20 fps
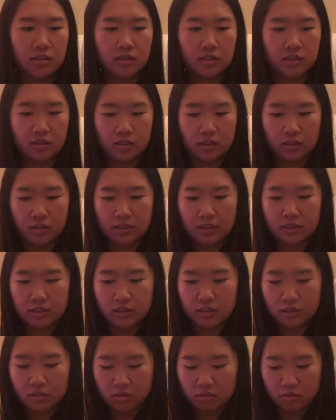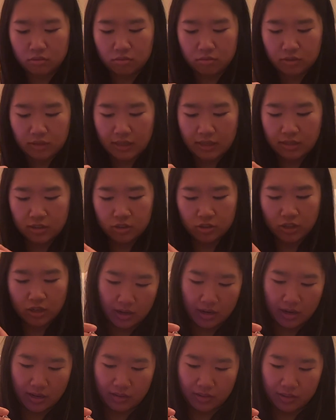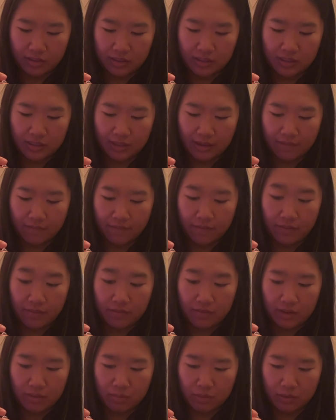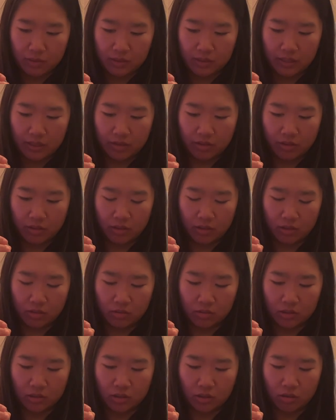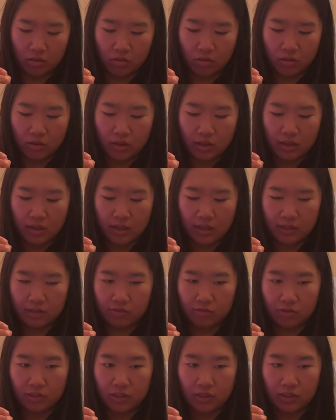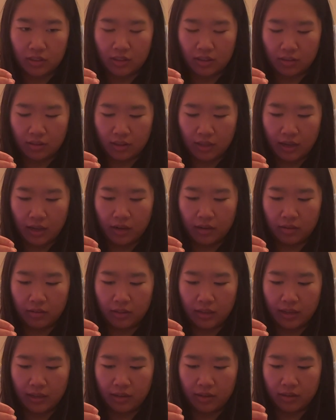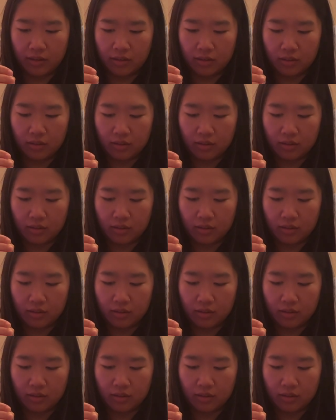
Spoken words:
So let's do 10 drops. And this is at 50% though, so it's really then like